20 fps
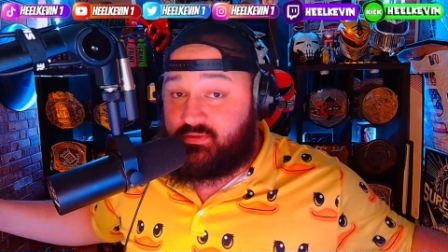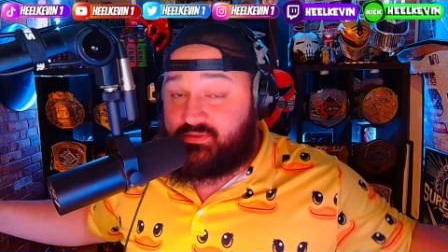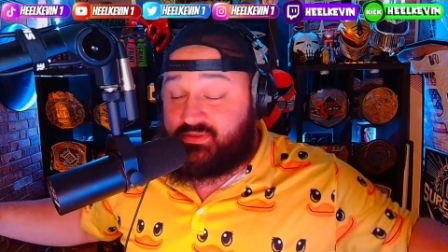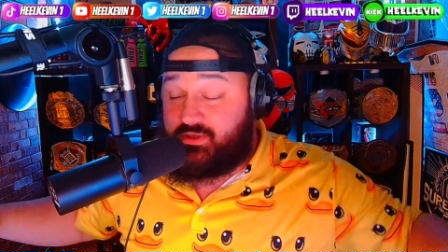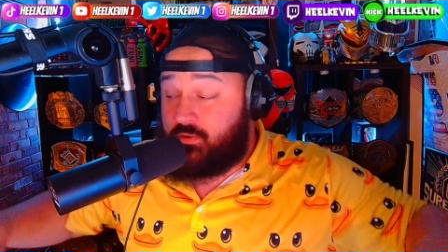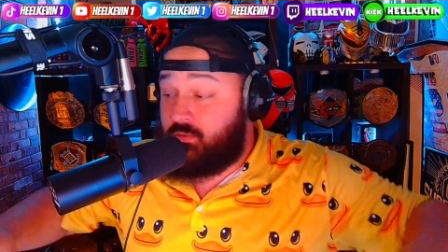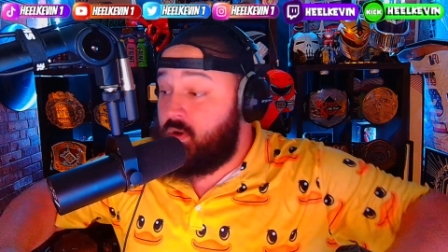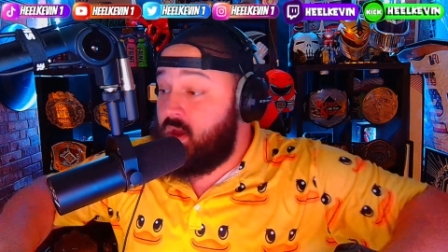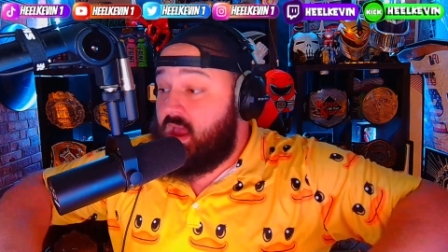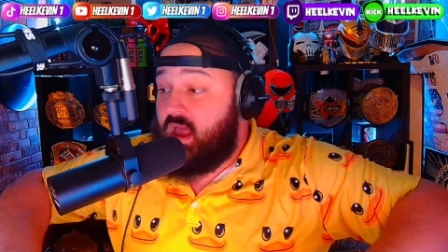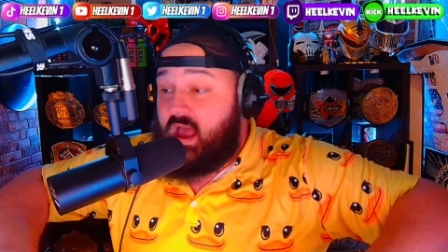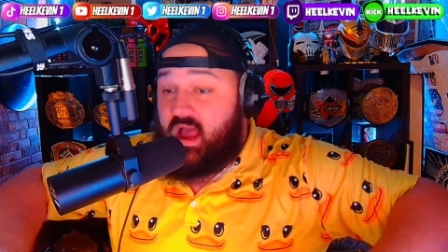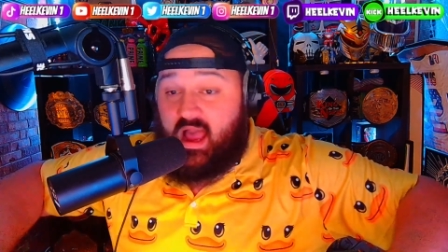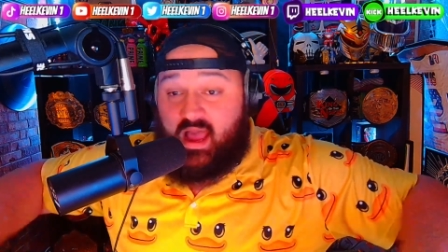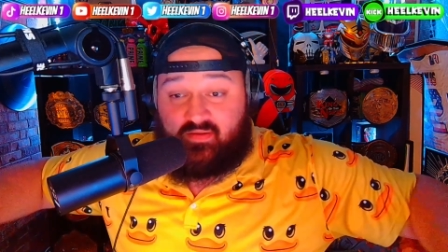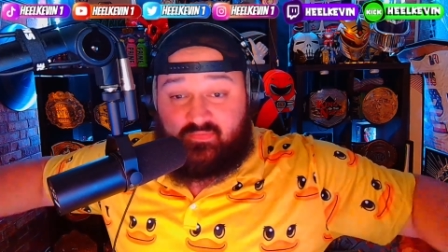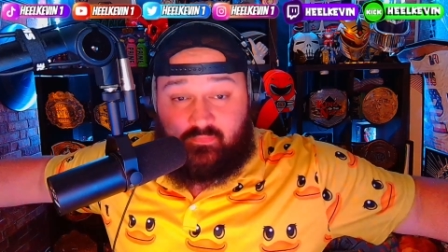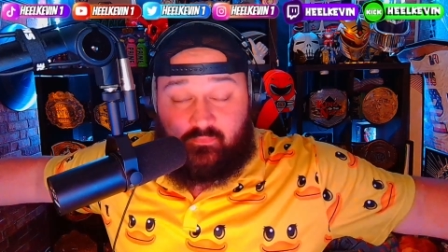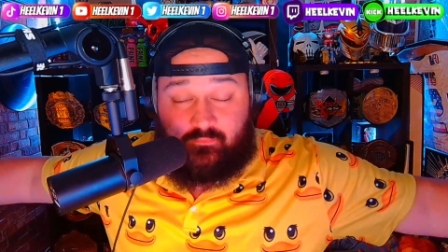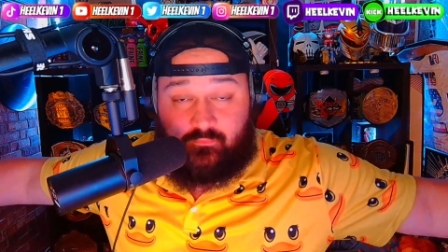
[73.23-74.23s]
So
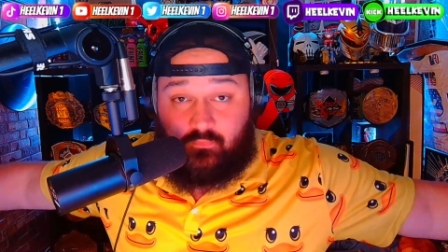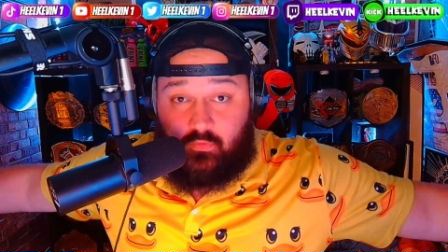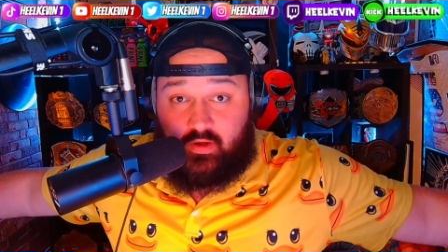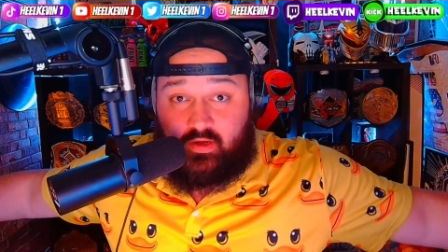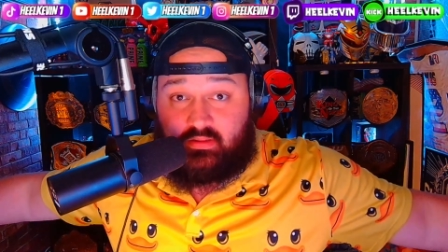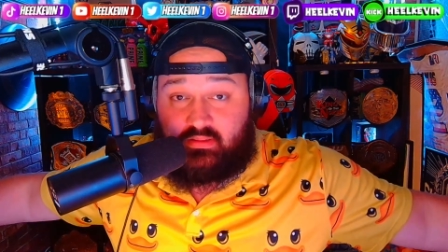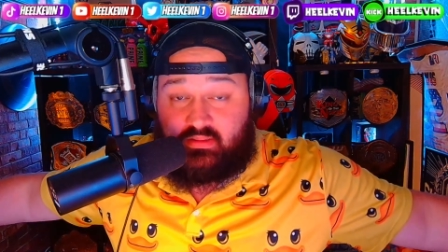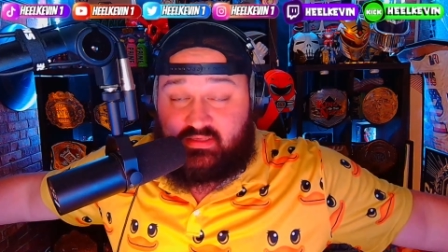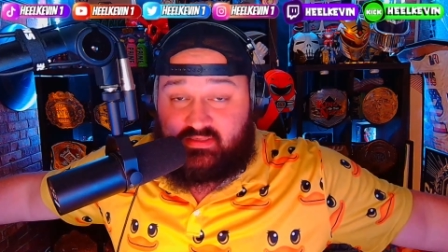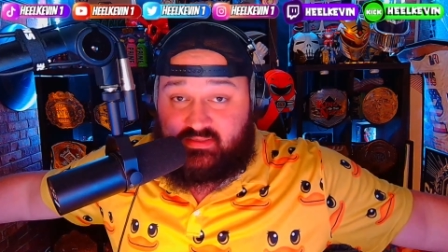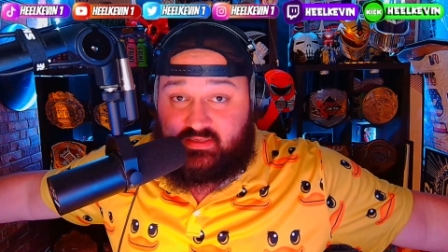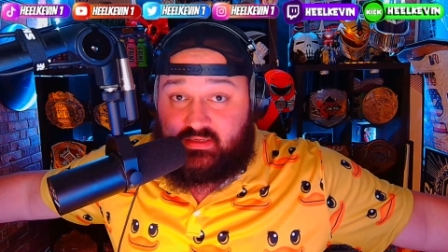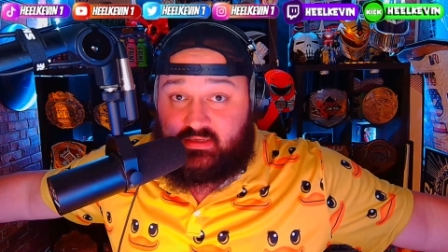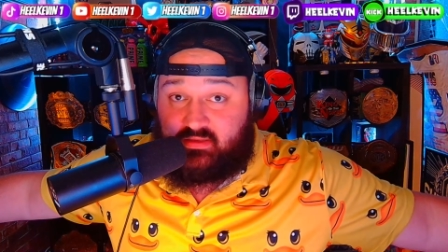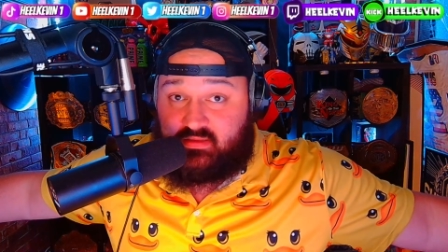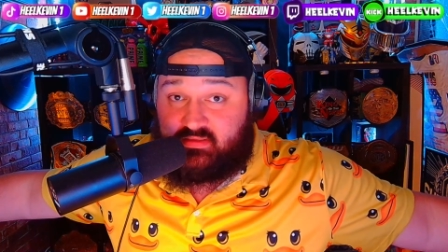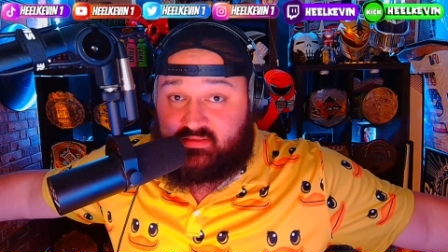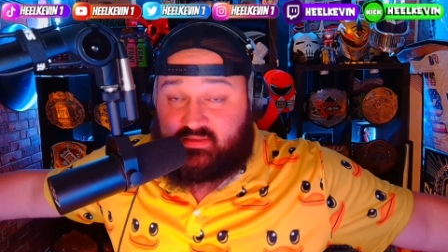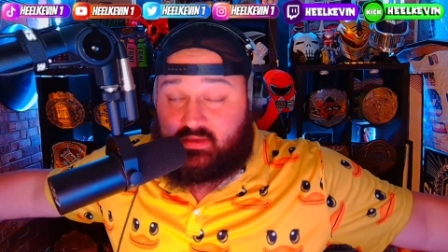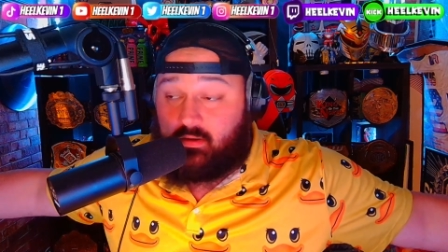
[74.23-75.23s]
I've avoided listening to
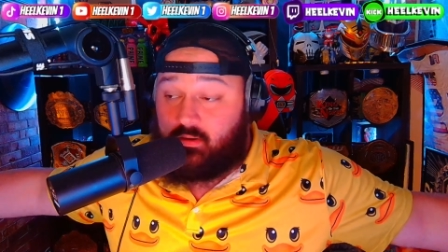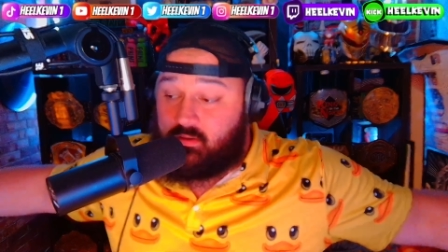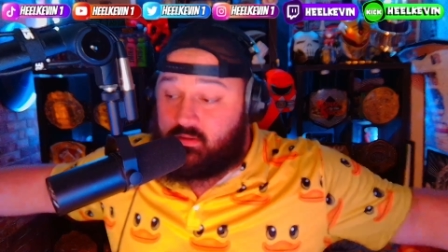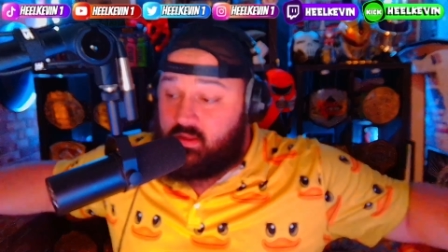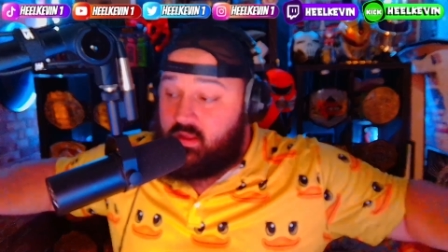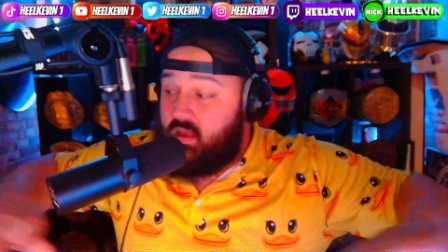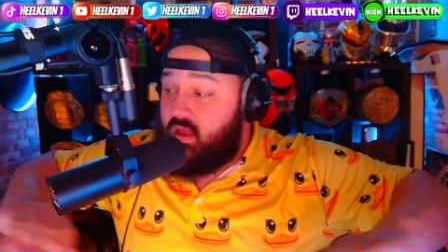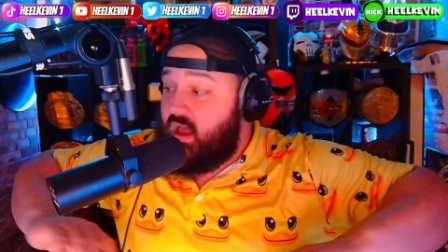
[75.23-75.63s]
the song,